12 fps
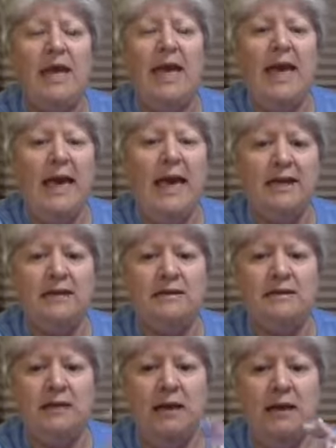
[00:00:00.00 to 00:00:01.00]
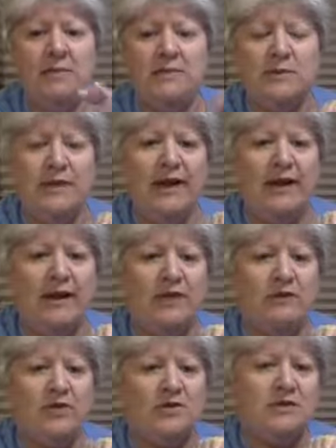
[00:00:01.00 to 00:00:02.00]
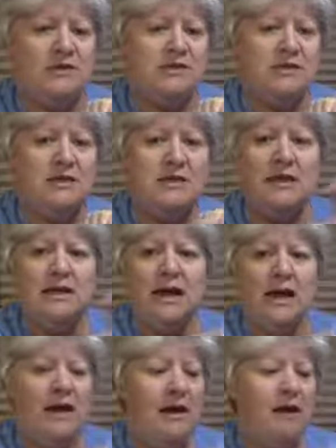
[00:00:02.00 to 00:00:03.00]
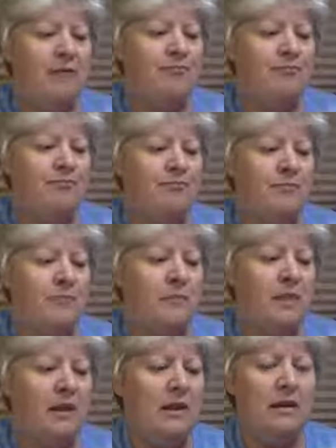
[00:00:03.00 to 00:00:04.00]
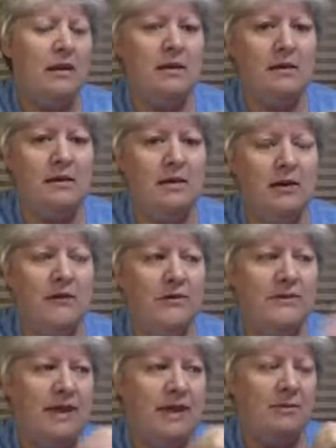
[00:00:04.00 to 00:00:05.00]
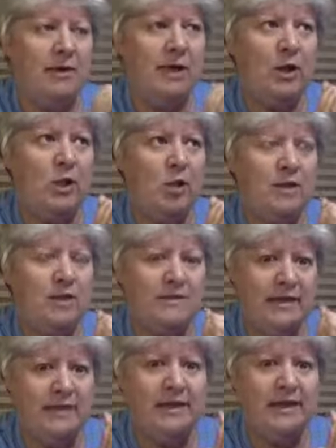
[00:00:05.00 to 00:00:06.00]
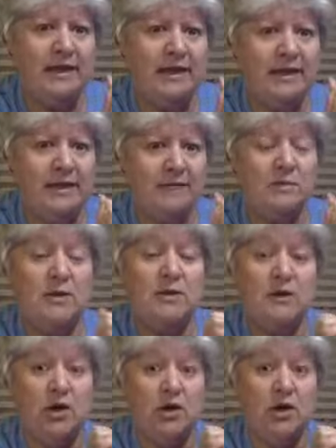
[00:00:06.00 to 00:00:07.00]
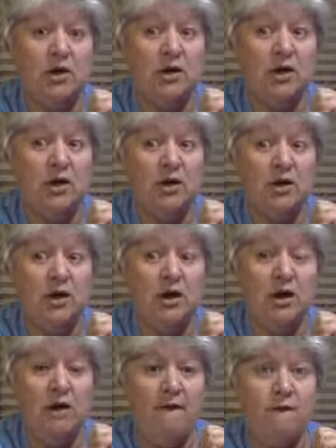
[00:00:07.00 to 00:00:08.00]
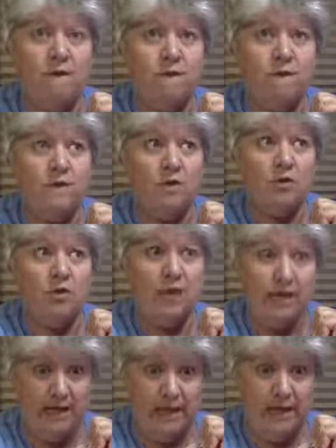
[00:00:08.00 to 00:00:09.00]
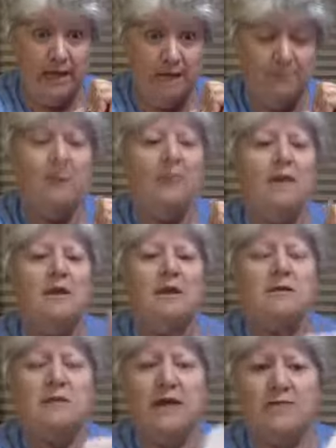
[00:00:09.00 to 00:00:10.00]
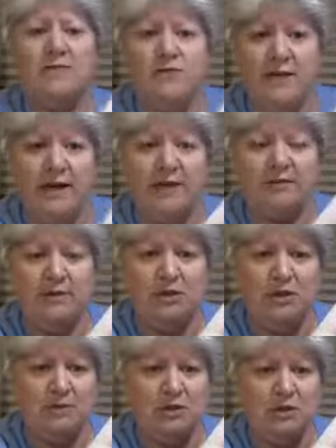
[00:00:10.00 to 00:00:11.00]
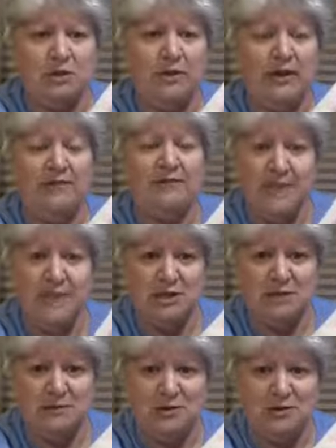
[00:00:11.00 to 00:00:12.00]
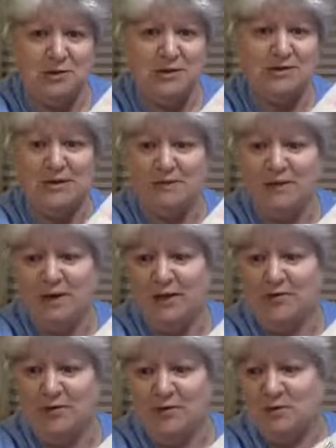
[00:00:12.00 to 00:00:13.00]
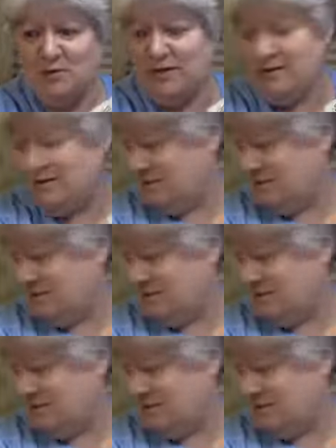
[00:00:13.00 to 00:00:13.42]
and um, so we had our first, um, our first accountability call on Sunday, and our next one is on Friday. So I have till Friday to read chapter two, and I haven't started chapter two yet because I'm going back over chapter one.